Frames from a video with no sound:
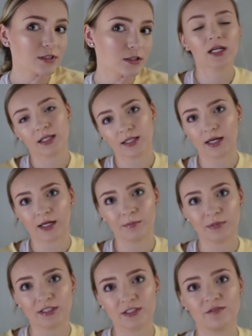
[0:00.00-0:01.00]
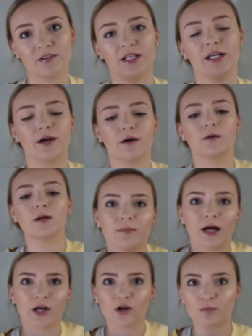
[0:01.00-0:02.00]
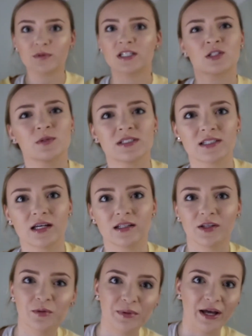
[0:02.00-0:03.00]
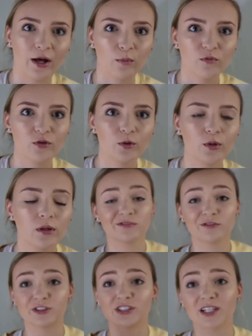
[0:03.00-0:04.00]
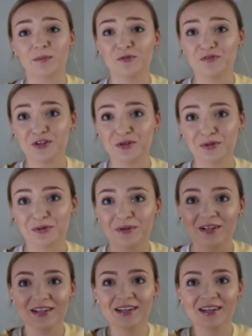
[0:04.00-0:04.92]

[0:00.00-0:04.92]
And that completes the video. I hope this was a little bit helpful for some of you